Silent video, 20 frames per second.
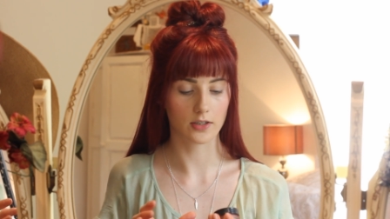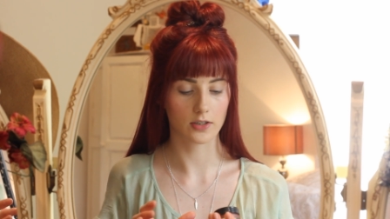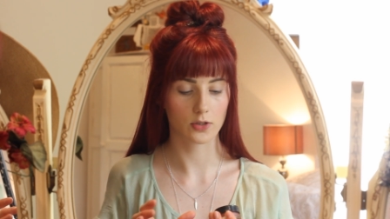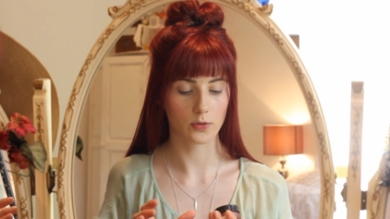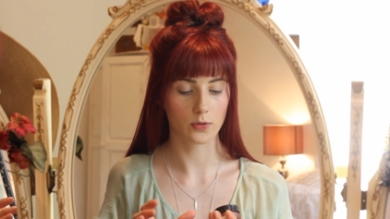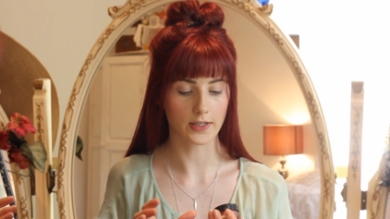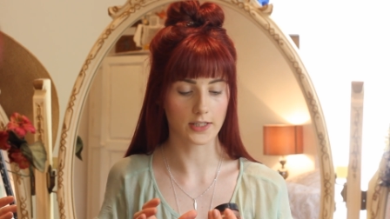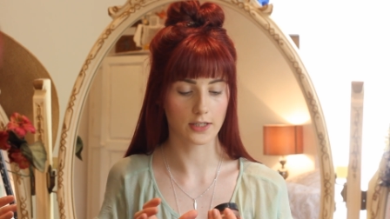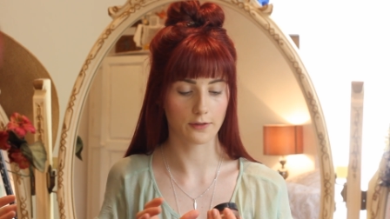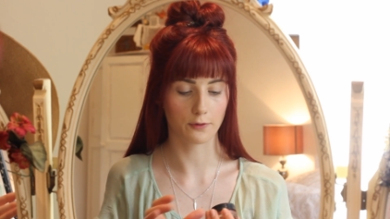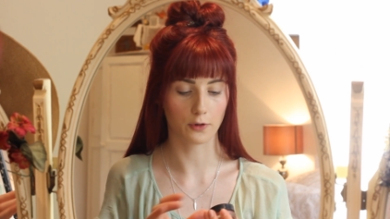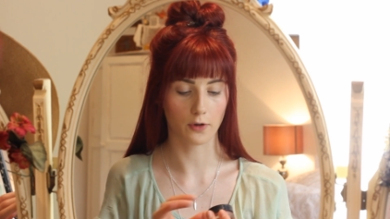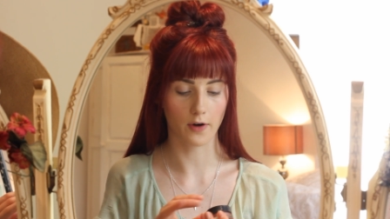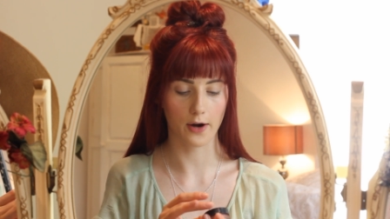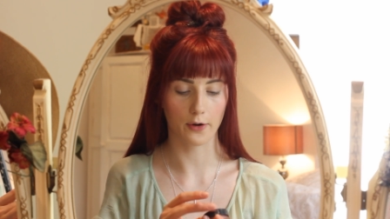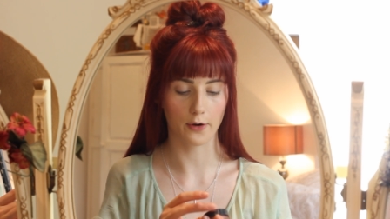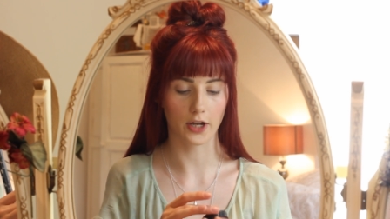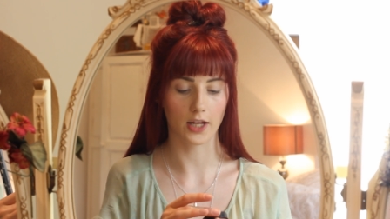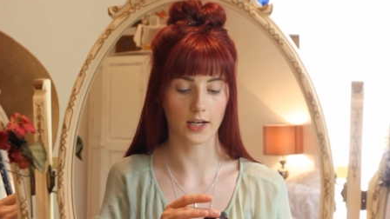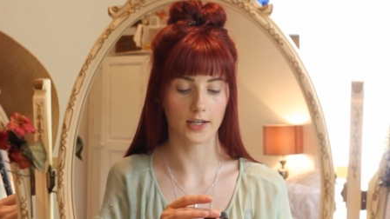24
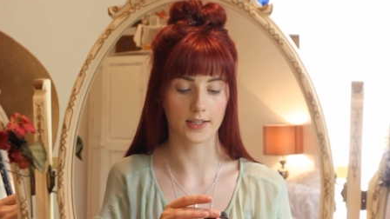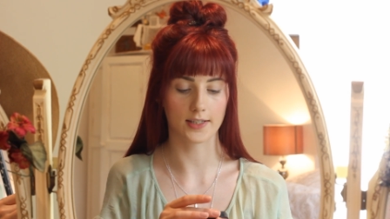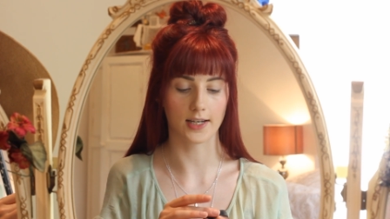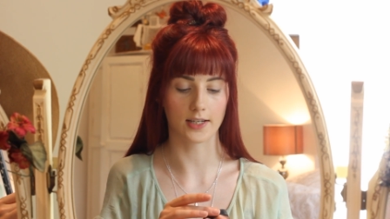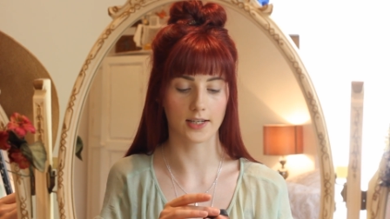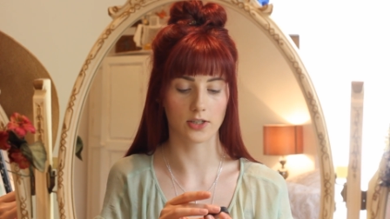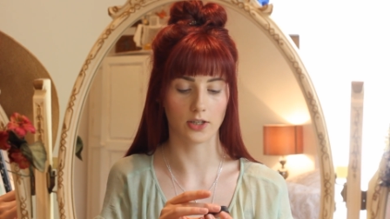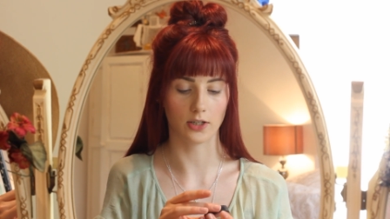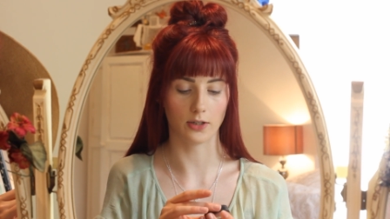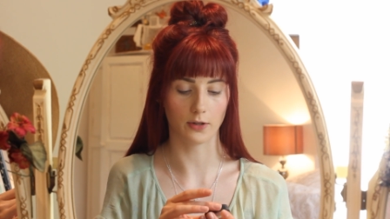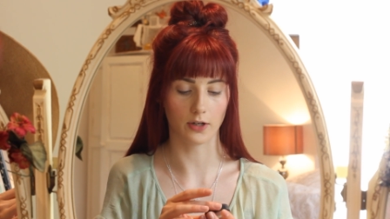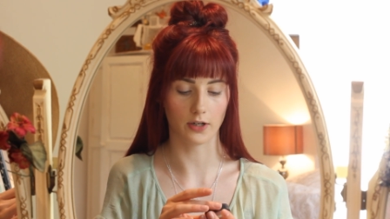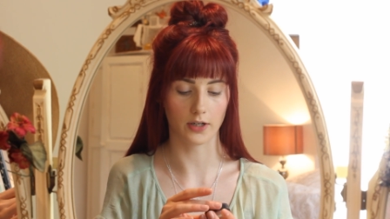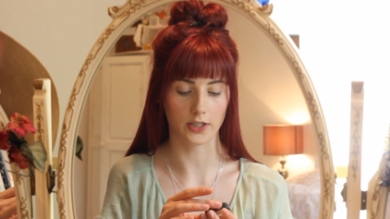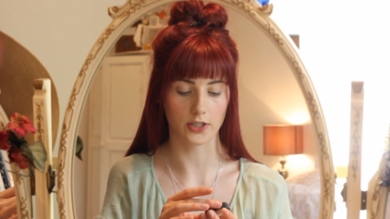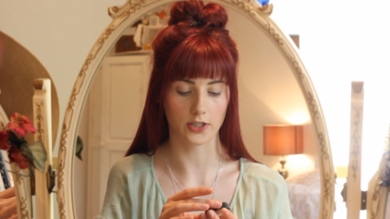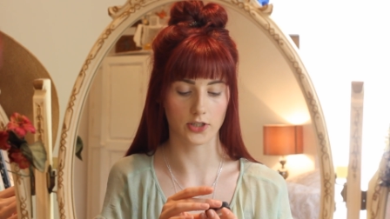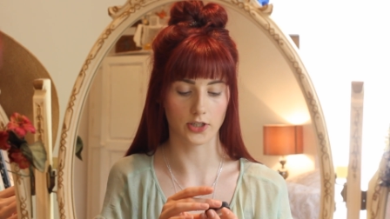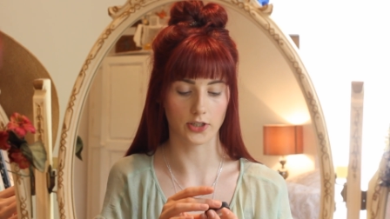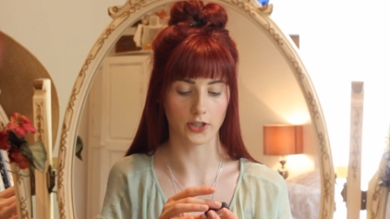Hour Colour Tattoo
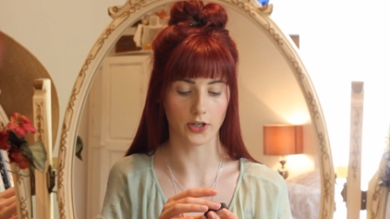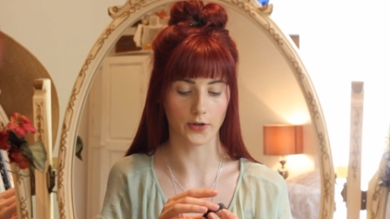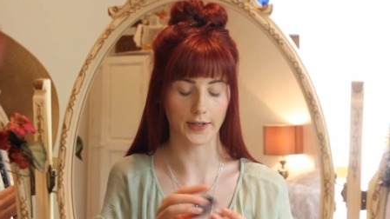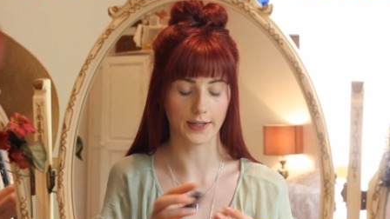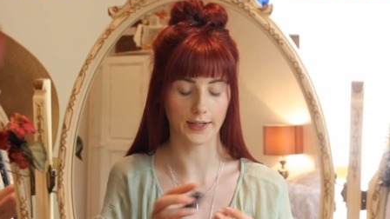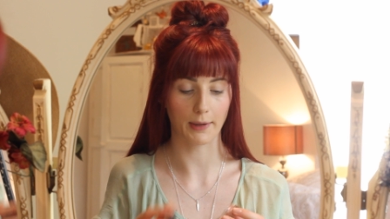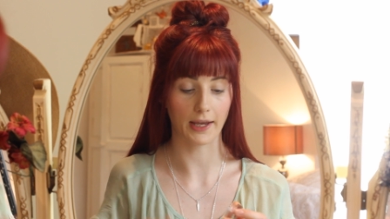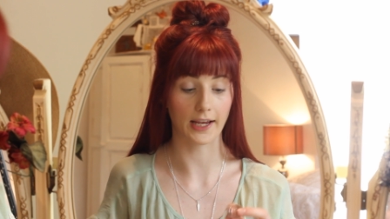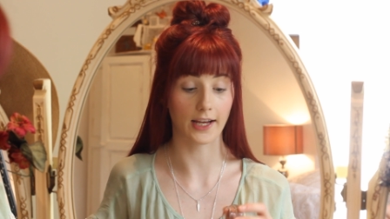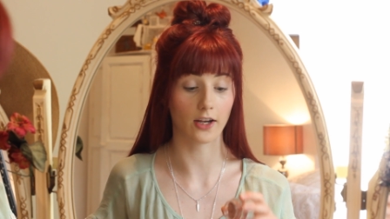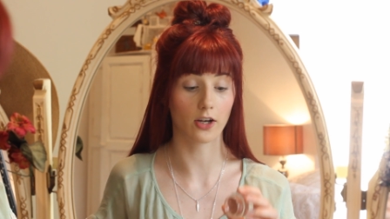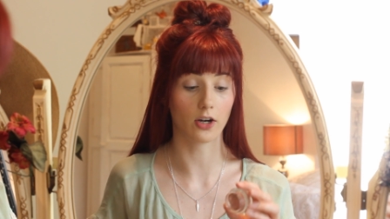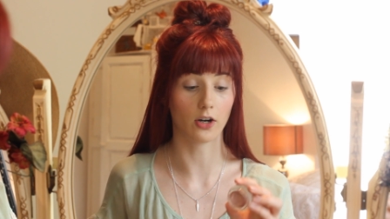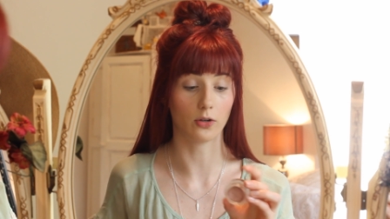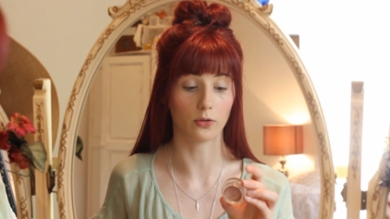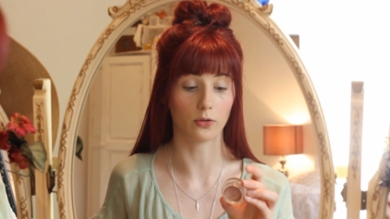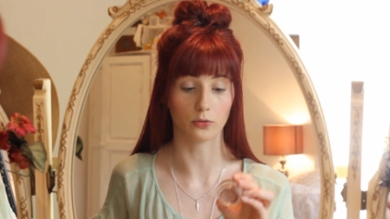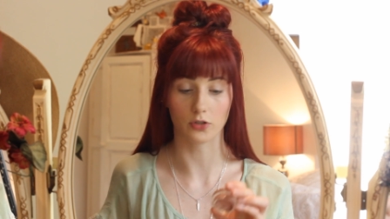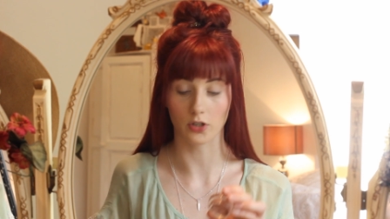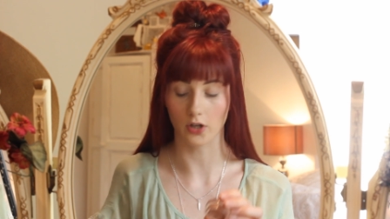Eye Studio in Pink
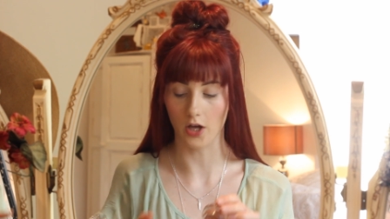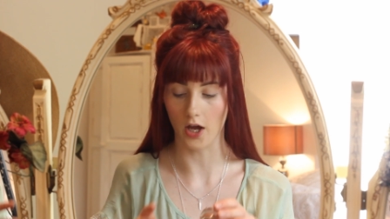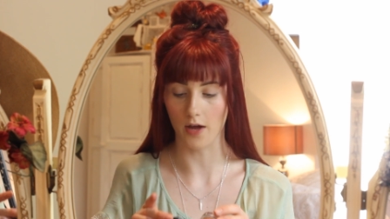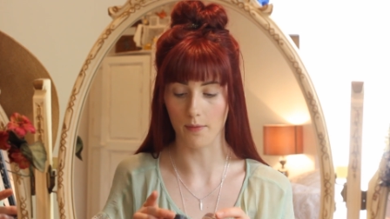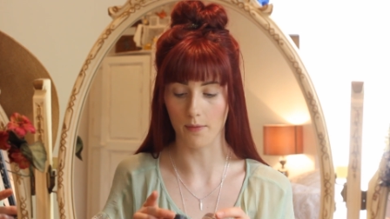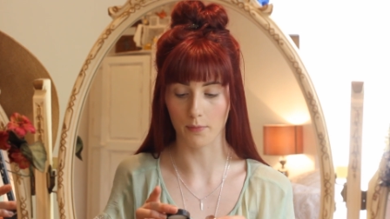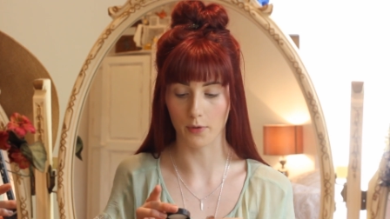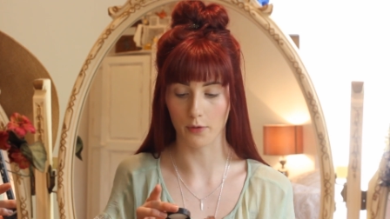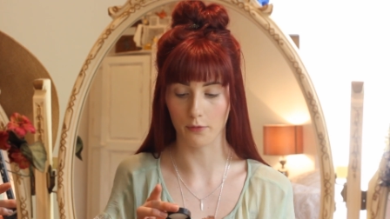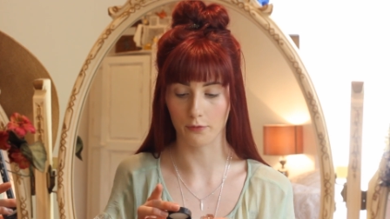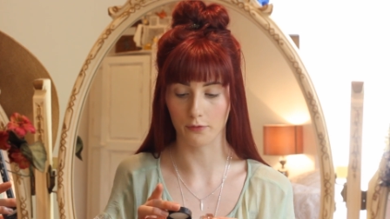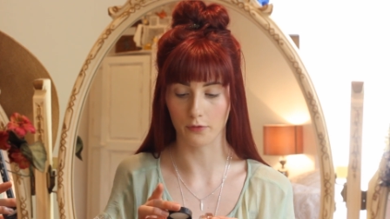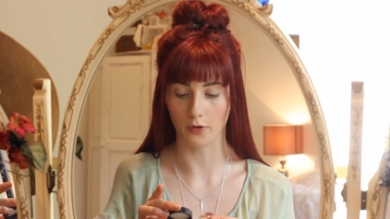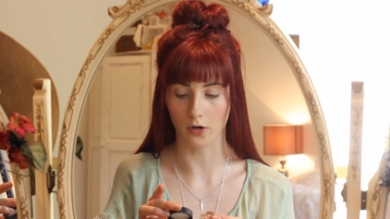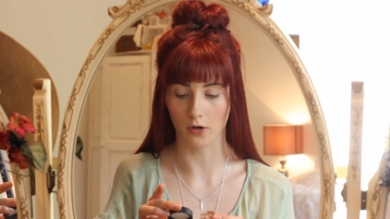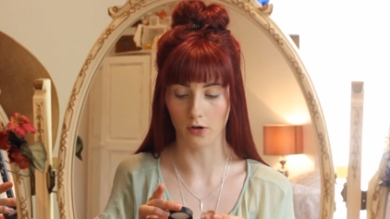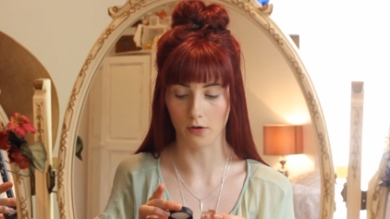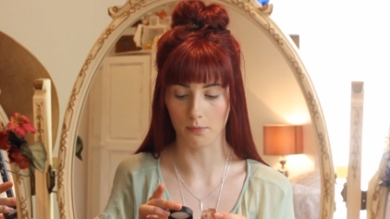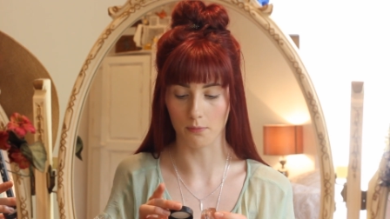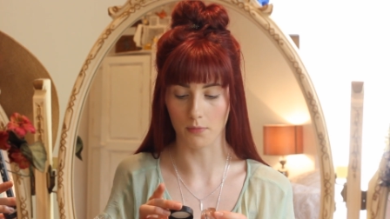Gold
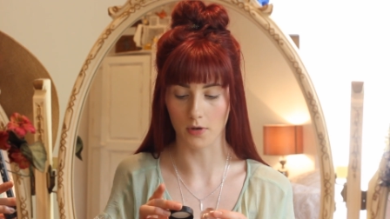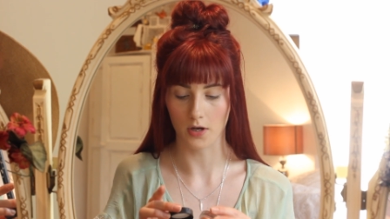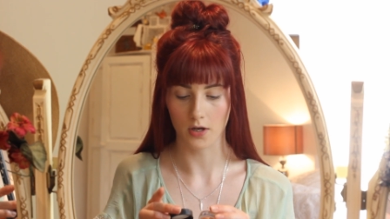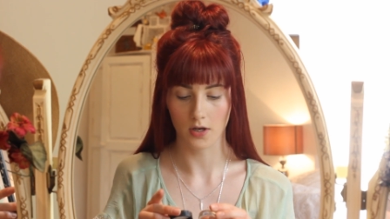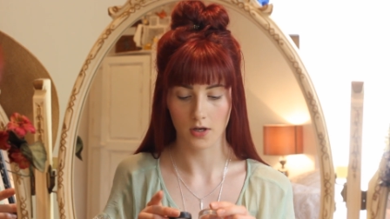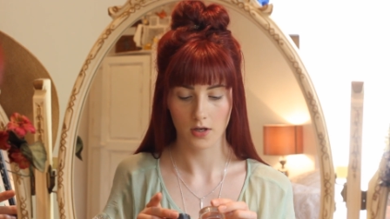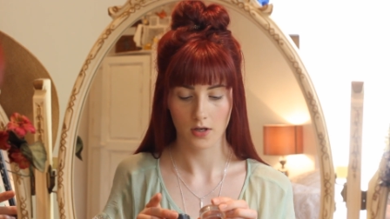from